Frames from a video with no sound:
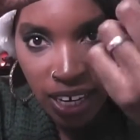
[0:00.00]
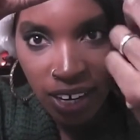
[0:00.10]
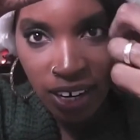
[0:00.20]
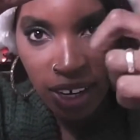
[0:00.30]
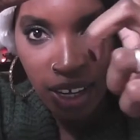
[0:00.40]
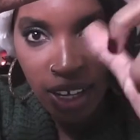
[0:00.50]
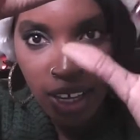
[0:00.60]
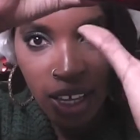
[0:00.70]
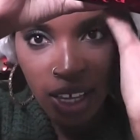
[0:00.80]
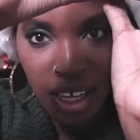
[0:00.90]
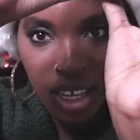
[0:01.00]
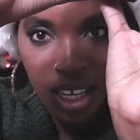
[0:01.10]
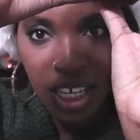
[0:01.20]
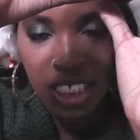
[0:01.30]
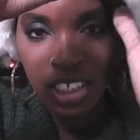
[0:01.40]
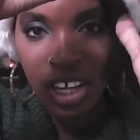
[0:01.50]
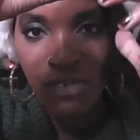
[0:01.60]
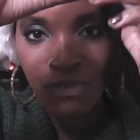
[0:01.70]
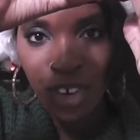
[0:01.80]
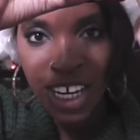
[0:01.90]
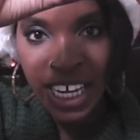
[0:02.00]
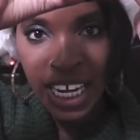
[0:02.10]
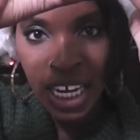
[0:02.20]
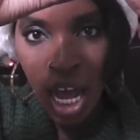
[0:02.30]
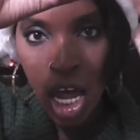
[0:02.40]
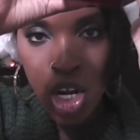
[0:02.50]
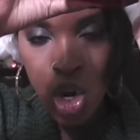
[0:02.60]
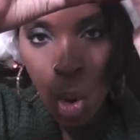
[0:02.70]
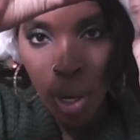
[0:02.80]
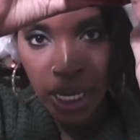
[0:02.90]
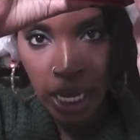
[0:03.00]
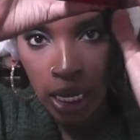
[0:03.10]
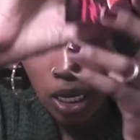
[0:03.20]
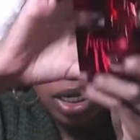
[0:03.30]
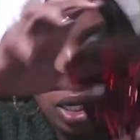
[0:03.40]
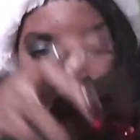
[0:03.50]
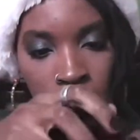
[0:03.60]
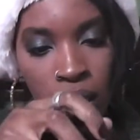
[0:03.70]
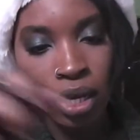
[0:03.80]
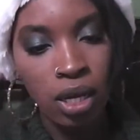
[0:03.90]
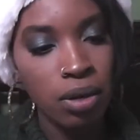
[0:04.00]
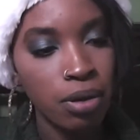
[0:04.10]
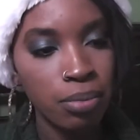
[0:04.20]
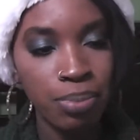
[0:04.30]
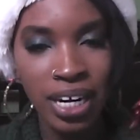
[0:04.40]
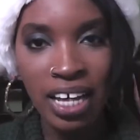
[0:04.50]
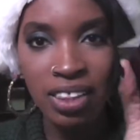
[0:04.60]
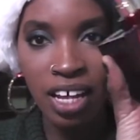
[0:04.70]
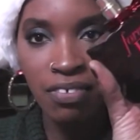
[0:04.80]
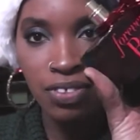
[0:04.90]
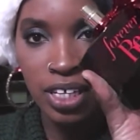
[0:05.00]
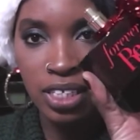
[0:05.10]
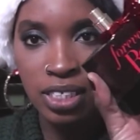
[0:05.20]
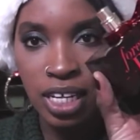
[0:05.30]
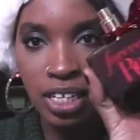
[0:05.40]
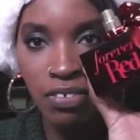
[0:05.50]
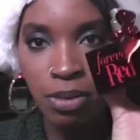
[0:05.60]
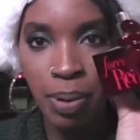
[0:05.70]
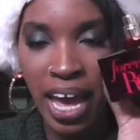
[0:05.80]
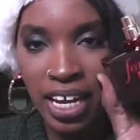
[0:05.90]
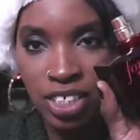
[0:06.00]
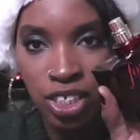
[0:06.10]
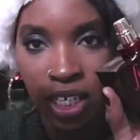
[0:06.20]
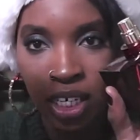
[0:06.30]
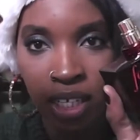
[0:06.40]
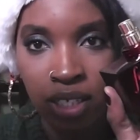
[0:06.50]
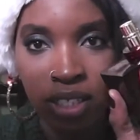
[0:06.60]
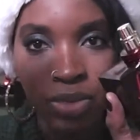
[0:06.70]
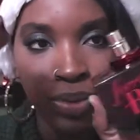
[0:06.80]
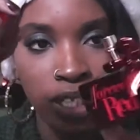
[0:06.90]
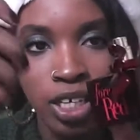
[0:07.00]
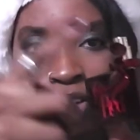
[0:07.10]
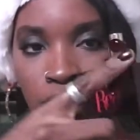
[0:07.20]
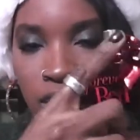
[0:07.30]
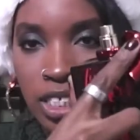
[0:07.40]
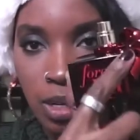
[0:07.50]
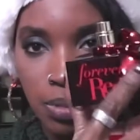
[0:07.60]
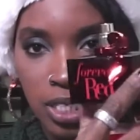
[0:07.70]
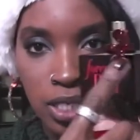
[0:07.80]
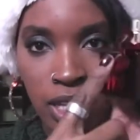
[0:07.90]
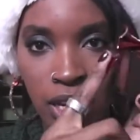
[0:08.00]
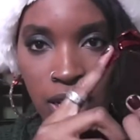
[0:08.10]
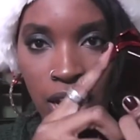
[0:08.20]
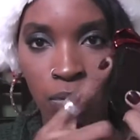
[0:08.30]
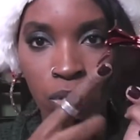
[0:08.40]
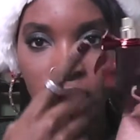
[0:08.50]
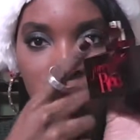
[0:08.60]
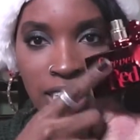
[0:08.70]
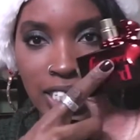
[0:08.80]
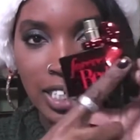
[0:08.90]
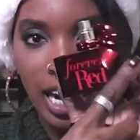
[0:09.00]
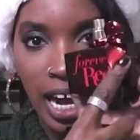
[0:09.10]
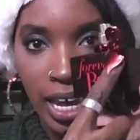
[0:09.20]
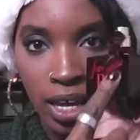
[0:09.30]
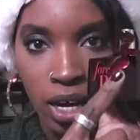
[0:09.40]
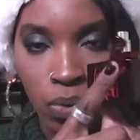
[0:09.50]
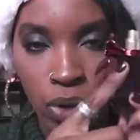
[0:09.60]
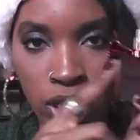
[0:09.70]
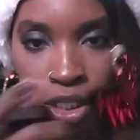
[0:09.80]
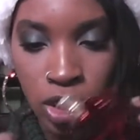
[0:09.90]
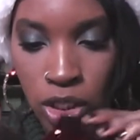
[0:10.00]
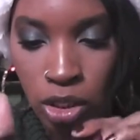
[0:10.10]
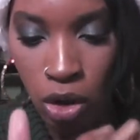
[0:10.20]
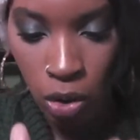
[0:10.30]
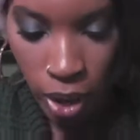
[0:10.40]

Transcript: here is freaking annoying. But I love this. I love the packaging. It's really cute, except this thing. I want this thing to die. I want it to just go